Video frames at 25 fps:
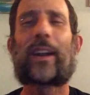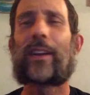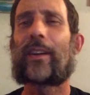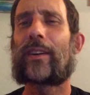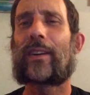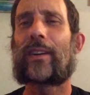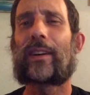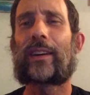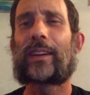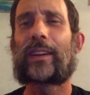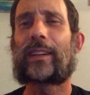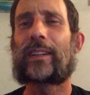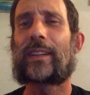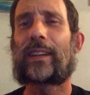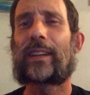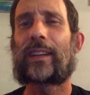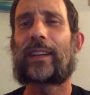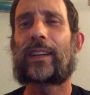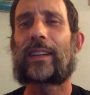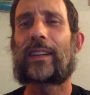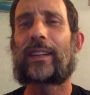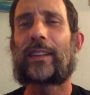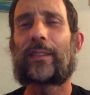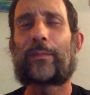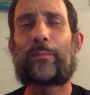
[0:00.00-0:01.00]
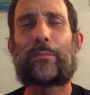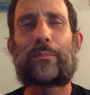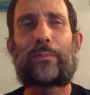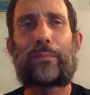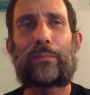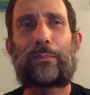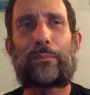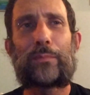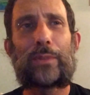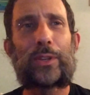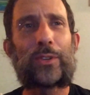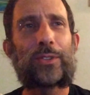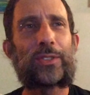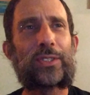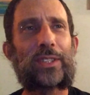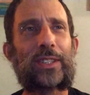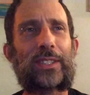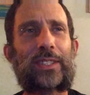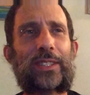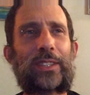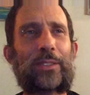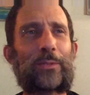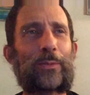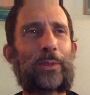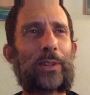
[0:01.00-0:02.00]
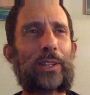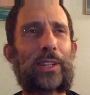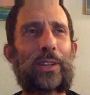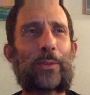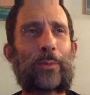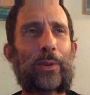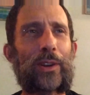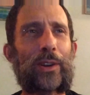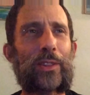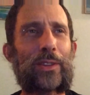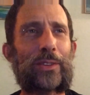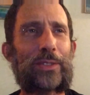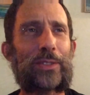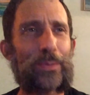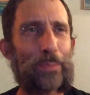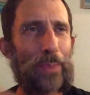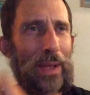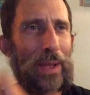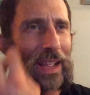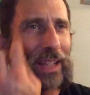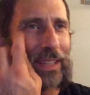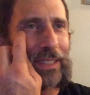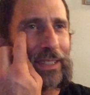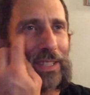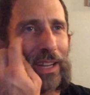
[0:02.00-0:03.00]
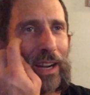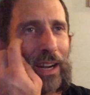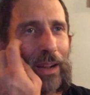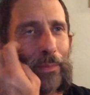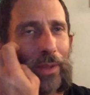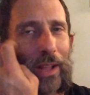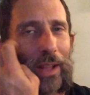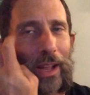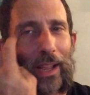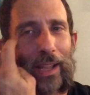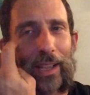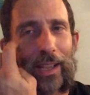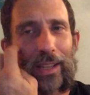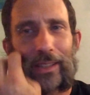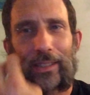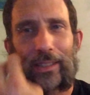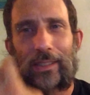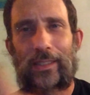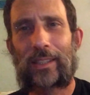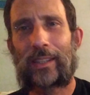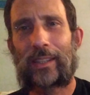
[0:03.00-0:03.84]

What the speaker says: know. Muse isn't really one of those bands that I'm like